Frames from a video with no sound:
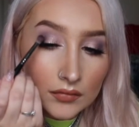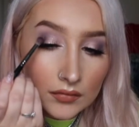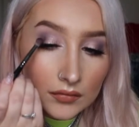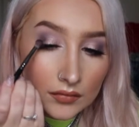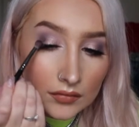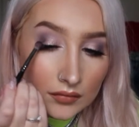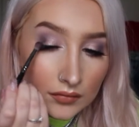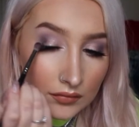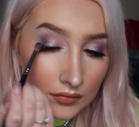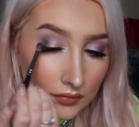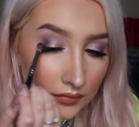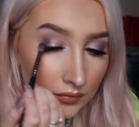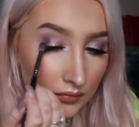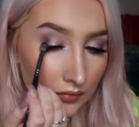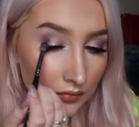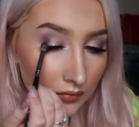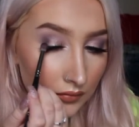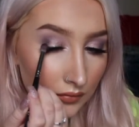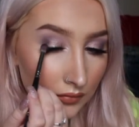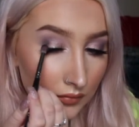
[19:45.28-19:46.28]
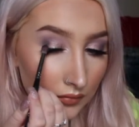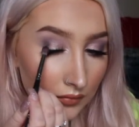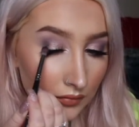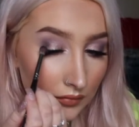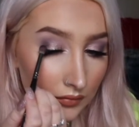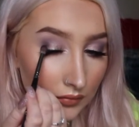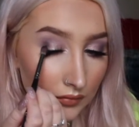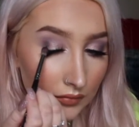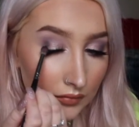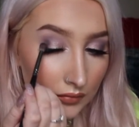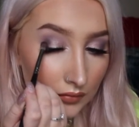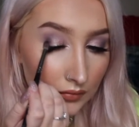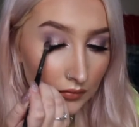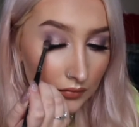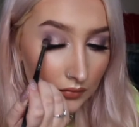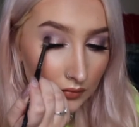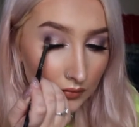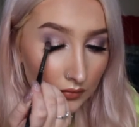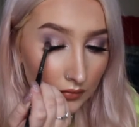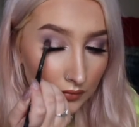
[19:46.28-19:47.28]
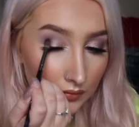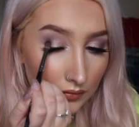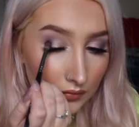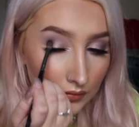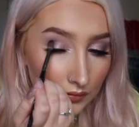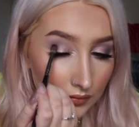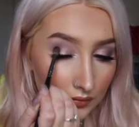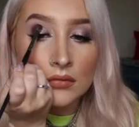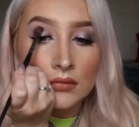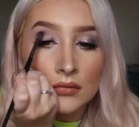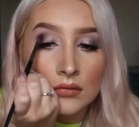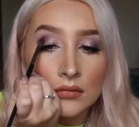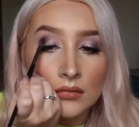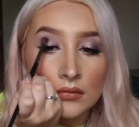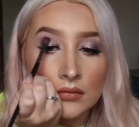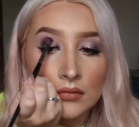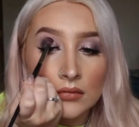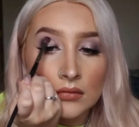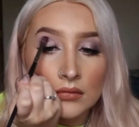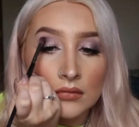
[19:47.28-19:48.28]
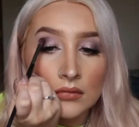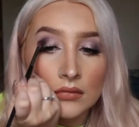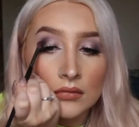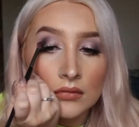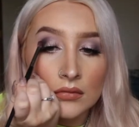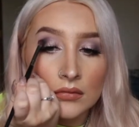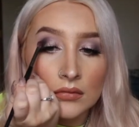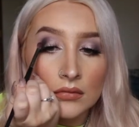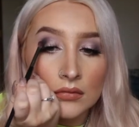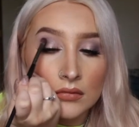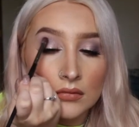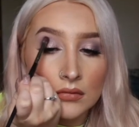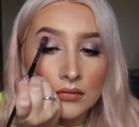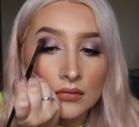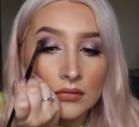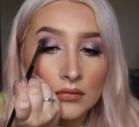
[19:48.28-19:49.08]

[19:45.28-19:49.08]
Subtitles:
Nothing is said.